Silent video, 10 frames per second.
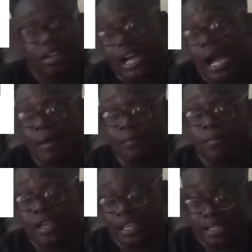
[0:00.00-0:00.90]
and
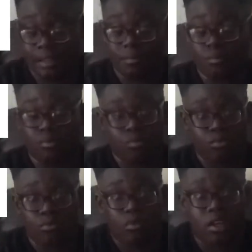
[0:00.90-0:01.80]
I'm
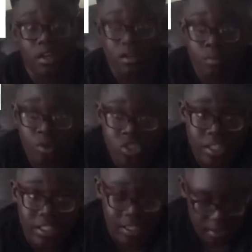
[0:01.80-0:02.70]
washing
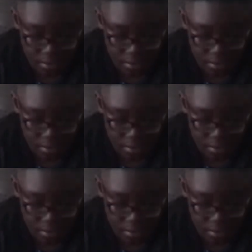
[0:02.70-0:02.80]
in there,